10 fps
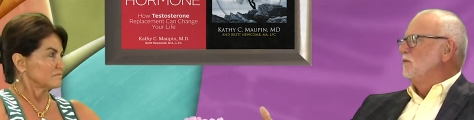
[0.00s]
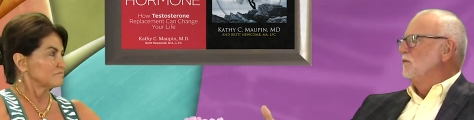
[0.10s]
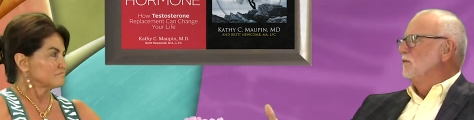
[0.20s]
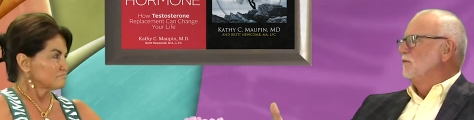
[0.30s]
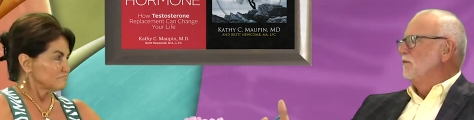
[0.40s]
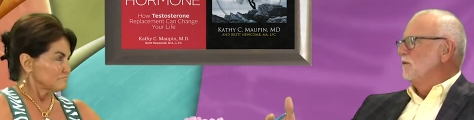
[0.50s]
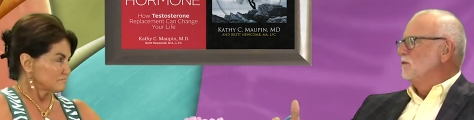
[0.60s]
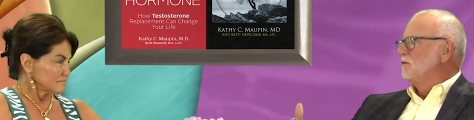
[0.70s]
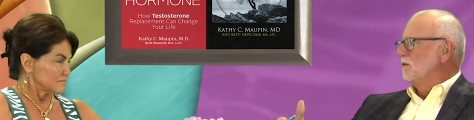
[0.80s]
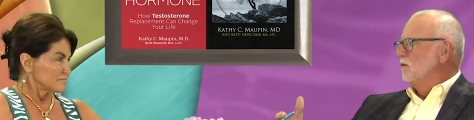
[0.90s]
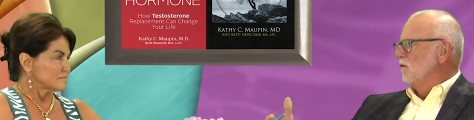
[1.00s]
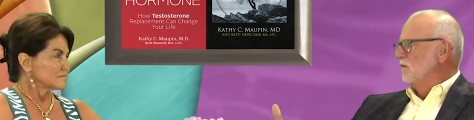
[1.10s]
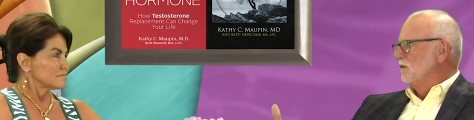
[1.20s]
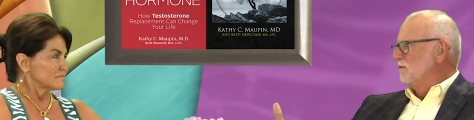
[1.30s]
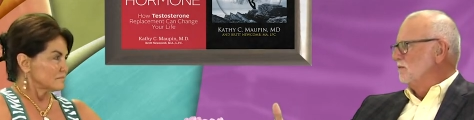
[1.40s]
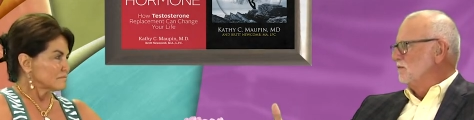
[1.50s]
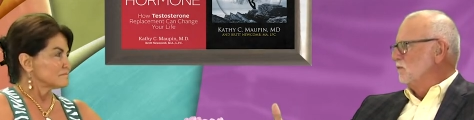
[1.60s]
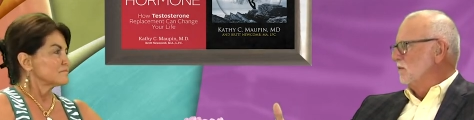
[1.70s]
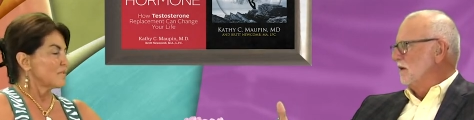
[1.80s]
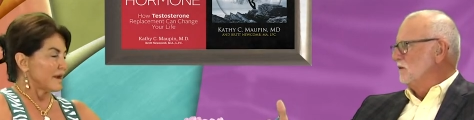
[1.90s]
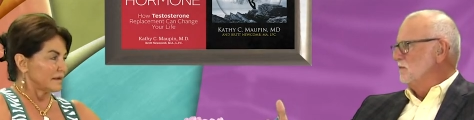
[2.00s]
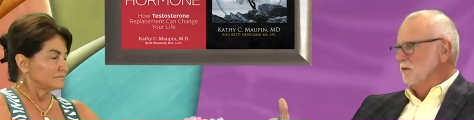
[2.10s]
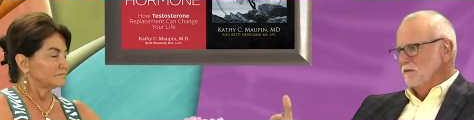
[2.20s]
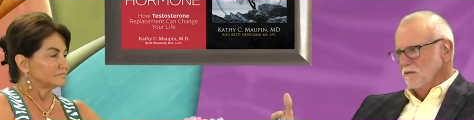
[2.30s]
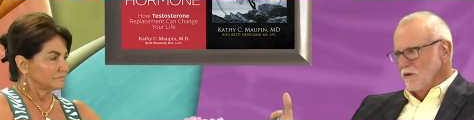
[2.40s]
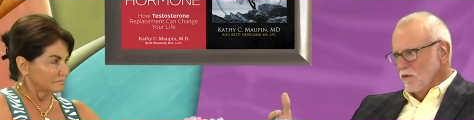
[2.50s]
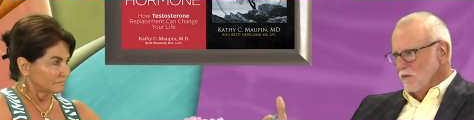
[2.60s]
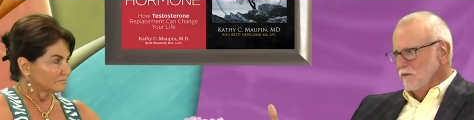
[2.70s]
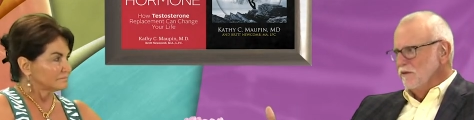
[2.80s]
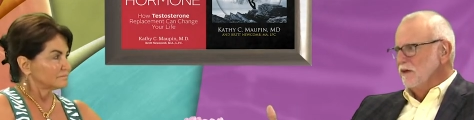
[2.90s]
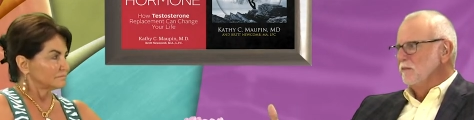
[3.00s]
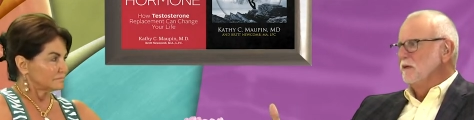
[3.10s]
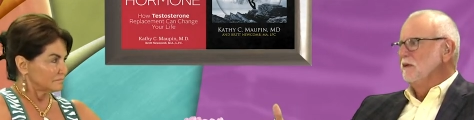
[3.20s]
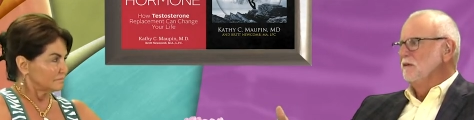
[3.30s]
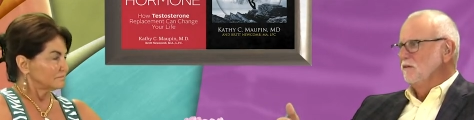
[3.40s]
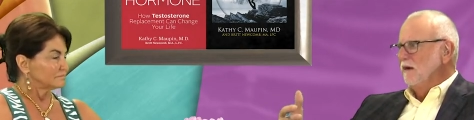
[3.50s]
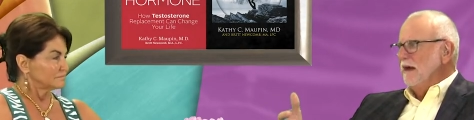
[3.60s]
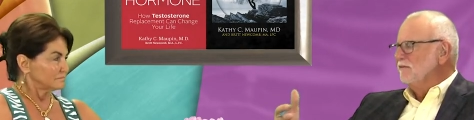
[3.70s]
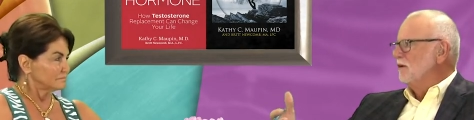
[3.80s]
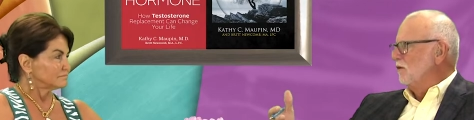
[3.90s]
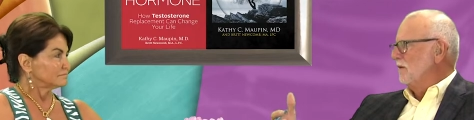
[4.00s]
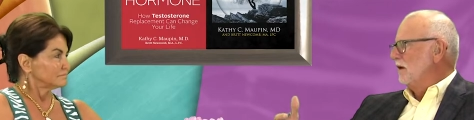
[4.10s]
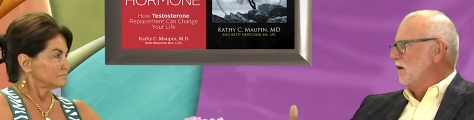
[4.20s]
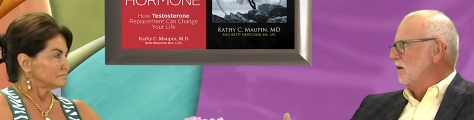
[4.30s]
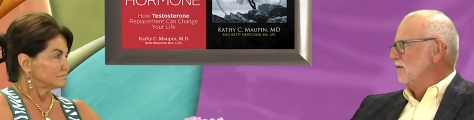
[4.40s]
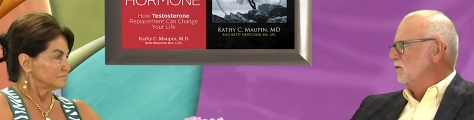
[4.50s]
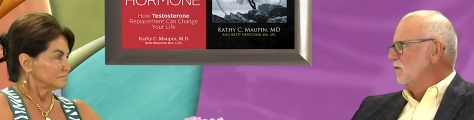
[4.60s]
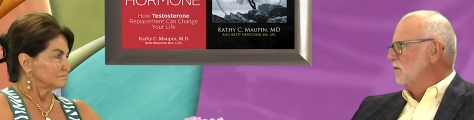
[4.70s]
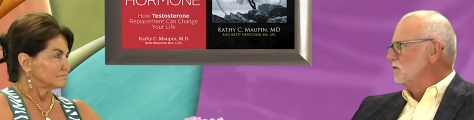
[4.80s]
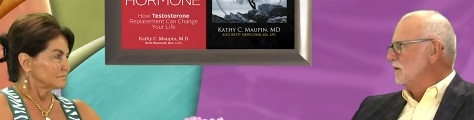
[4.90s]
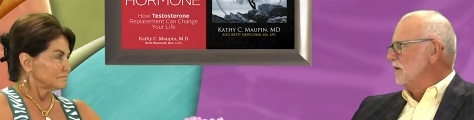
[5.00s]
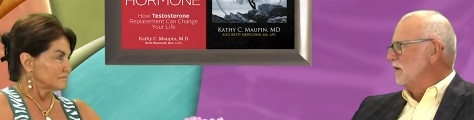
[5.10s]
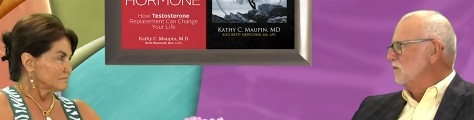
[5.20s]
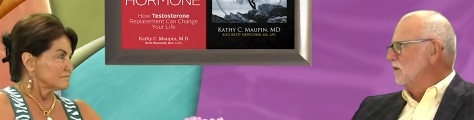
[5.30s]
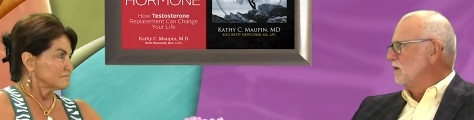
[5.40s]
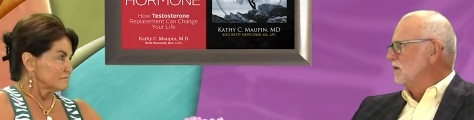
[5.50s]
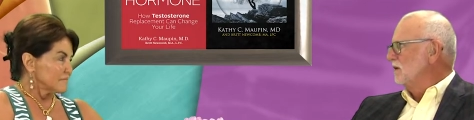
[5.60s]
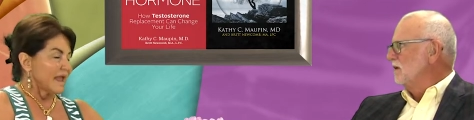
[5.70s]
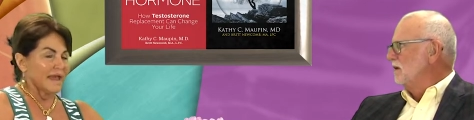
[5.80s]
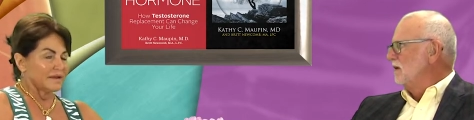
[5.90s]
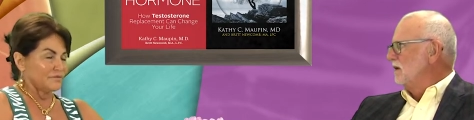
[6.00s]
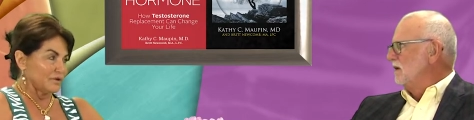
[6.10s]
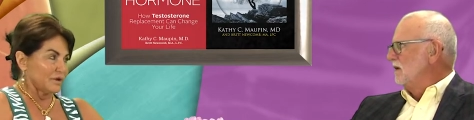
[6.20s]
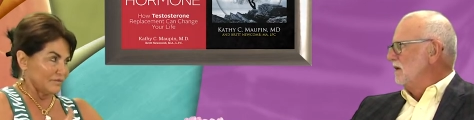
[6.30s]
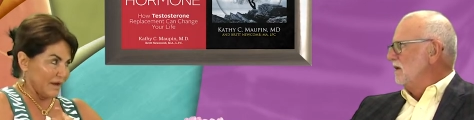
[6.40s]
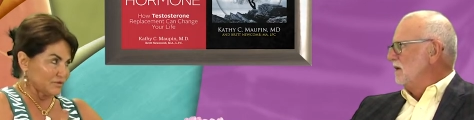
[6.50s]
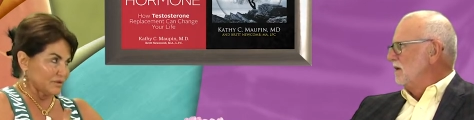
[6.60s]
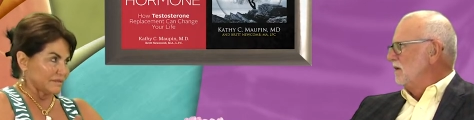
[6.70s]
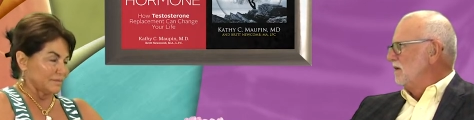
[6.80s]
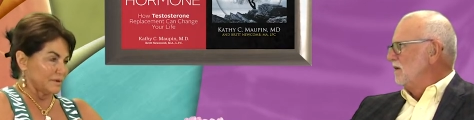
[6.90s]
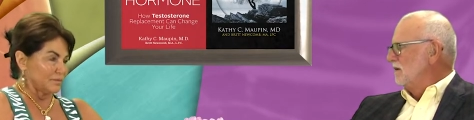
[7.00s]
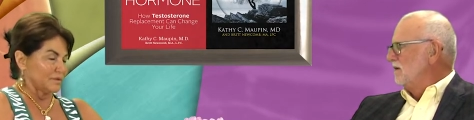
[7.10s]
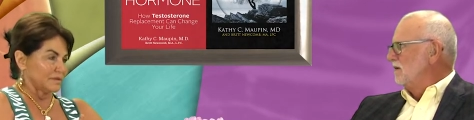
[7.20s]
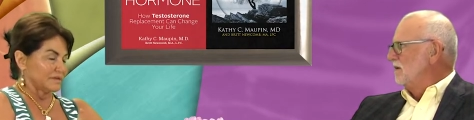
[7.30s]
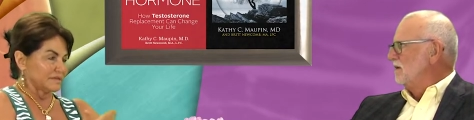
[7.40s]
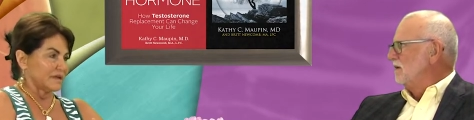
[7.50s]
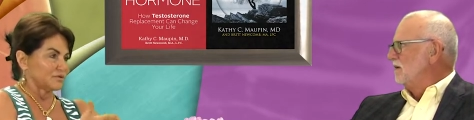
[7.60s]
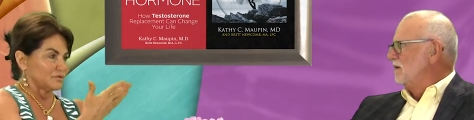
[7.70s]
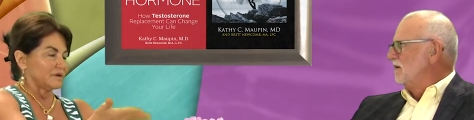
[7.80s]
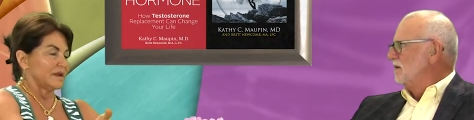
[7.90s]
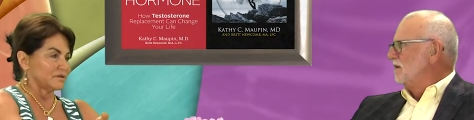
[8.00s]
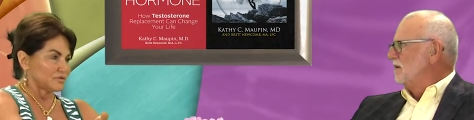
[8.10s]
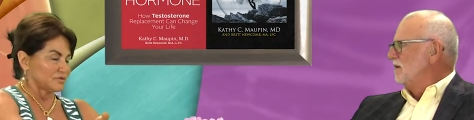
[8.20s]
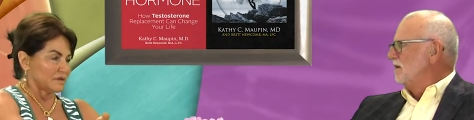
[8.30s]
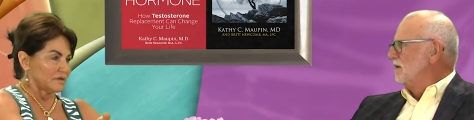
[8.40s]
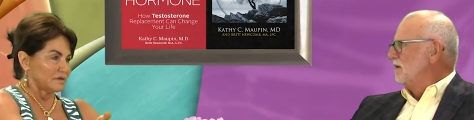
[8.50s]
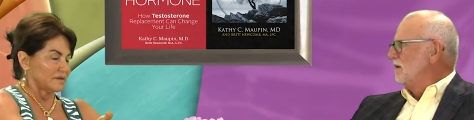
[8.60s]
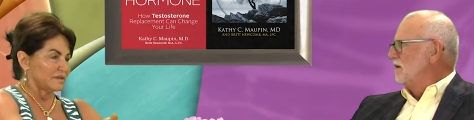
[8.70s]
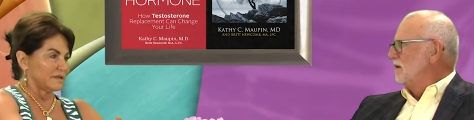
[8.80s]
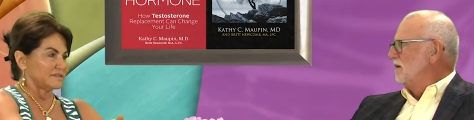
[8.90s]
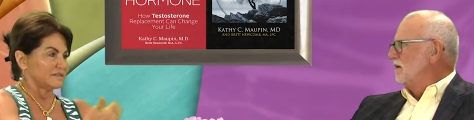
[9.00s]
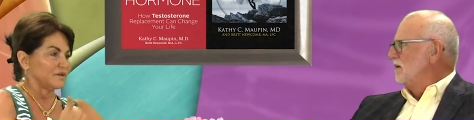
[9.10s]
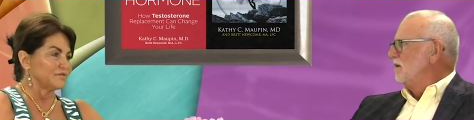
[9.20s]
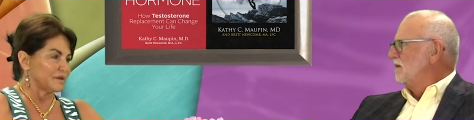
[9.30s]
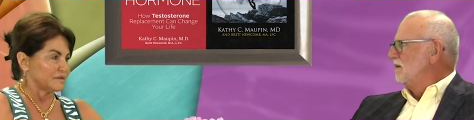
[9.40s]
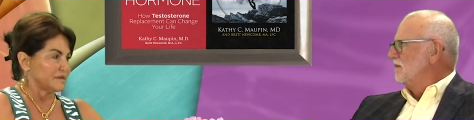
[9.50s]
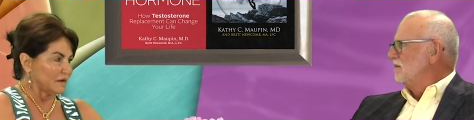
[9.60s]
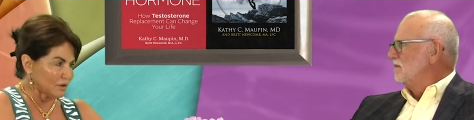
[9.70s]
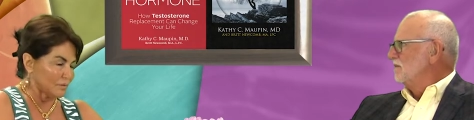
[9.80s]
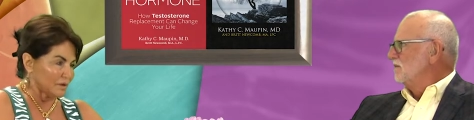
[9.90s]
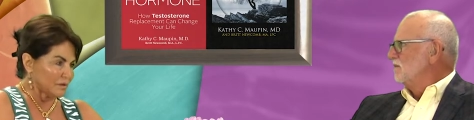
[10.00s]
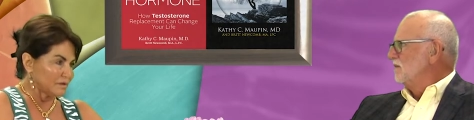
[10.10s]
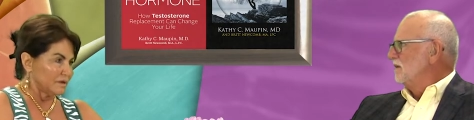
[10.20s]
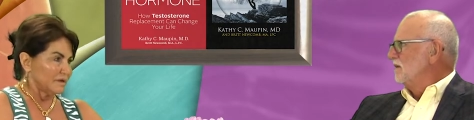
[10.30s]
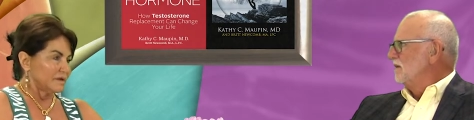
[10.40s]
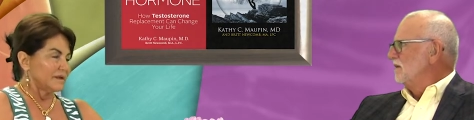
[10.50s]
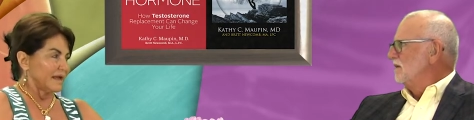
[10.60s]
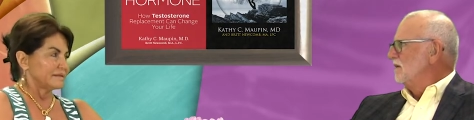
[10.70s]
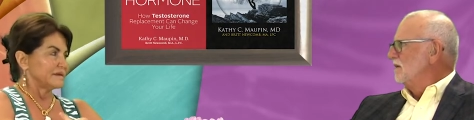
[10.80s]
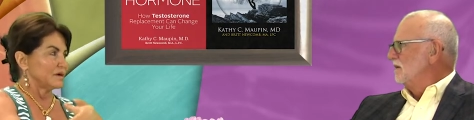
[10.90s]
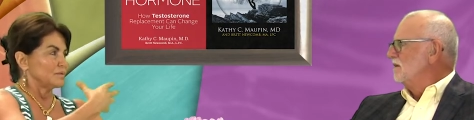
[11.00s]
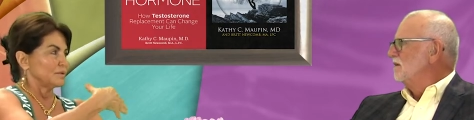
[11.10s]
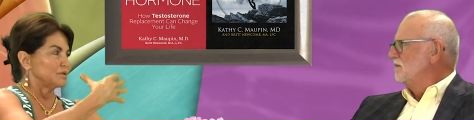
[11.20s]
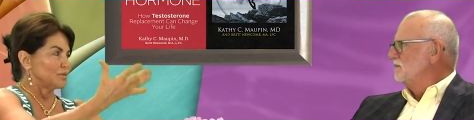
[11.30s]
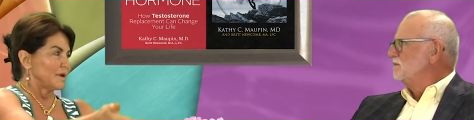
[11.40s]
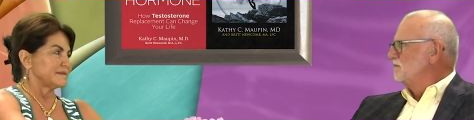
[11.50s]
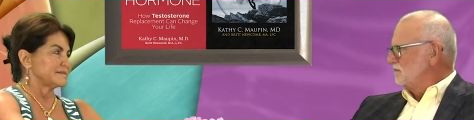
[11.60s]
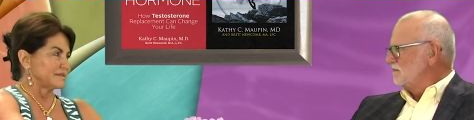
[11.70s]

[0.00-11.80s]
Speaker 1: with your focus on hormone replacement right. hormone therapy. You have to know about all of the hormones and how they work.
Speaker 2: And if you, if I treat somebody with testosterone and estrogen, and they still feel terrible, not terrible in the ways